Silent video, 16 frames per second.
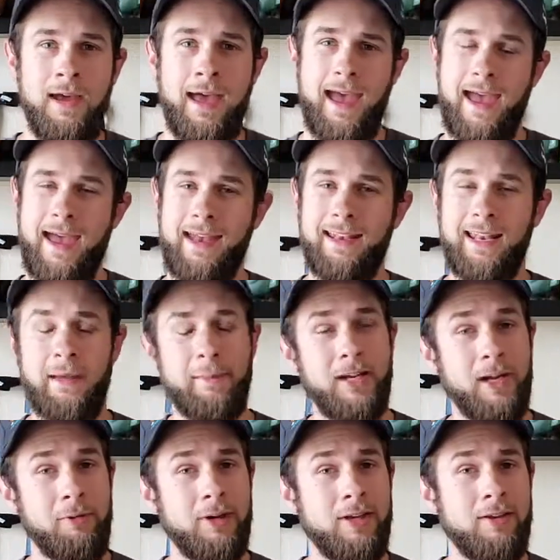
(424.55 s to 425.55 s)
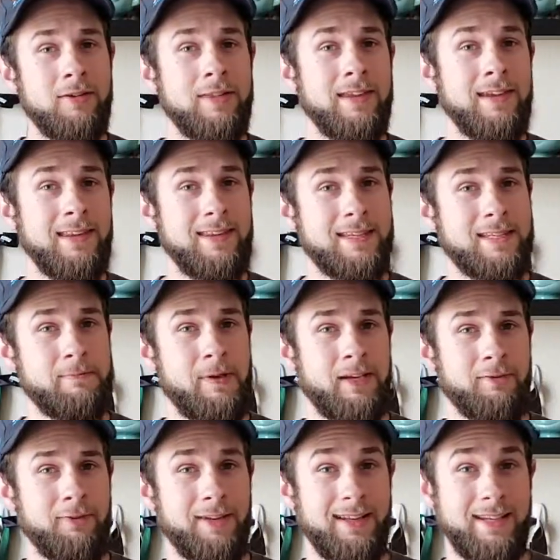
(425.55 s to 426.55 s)
And let me know what you think of this pin
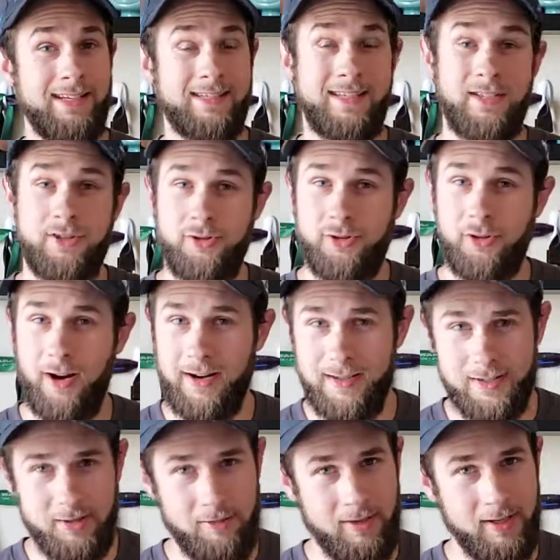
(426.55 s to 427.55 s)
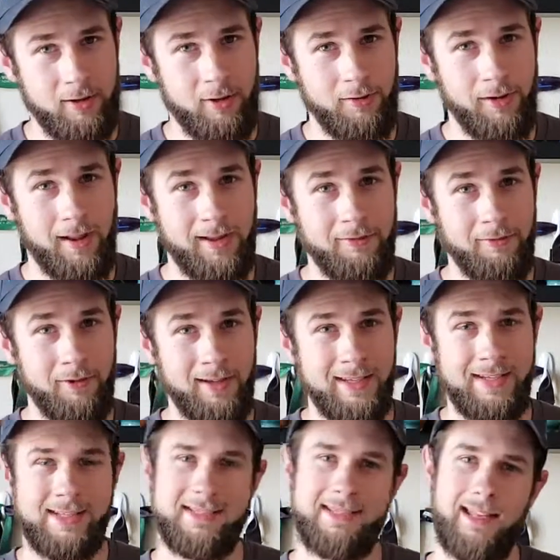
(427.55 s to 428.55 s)
release. Did you try to do the online
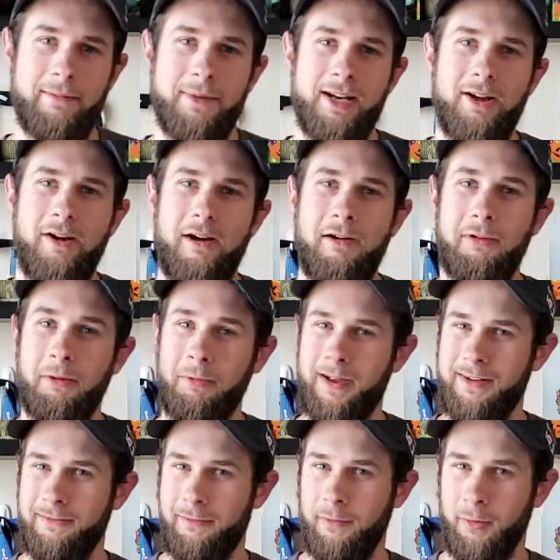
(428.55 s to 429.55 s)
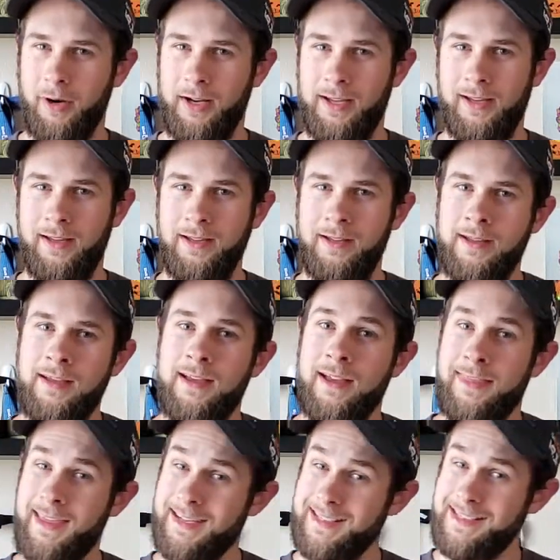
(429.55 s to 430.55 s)
release? Let me know how it went for you.
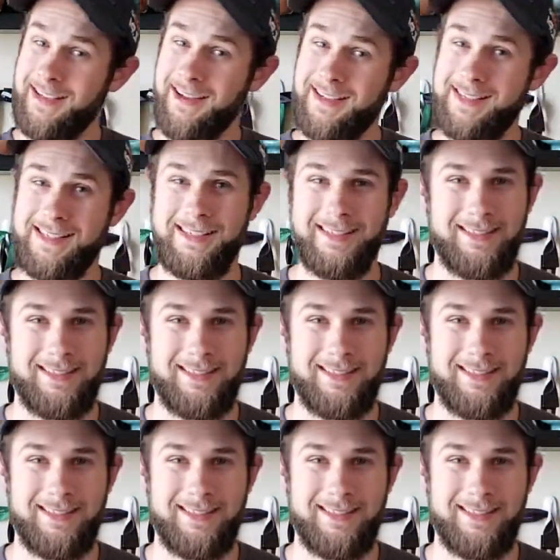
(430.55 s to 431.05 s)
Thanks guys.